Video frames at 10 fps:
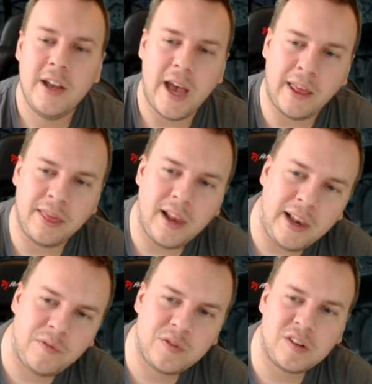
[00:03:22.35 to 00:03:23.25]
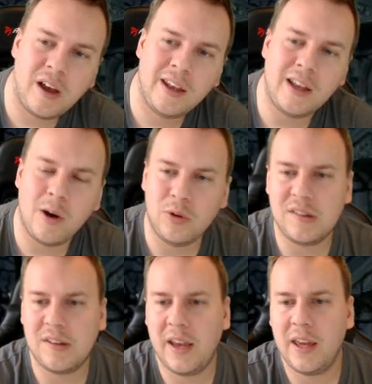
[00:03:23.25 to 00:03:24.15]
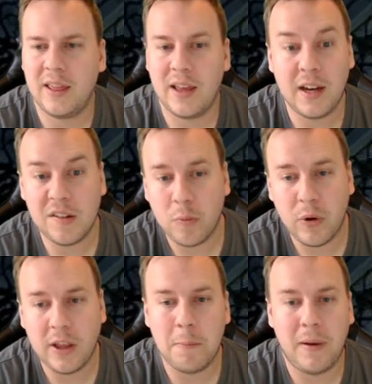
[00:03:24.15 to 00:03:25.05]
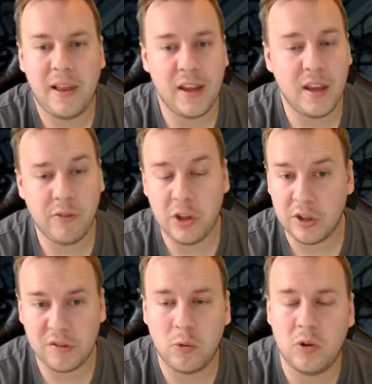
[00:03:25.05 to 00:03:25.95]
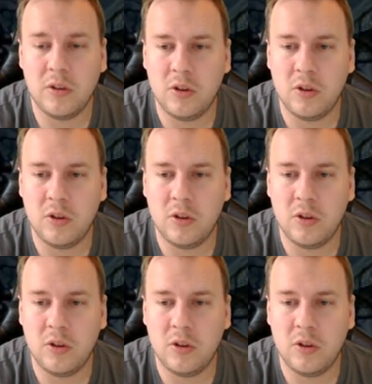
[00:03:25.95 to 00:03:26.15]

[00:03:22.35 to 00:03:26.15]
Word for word: And left side I would say that is the way to play if you just want,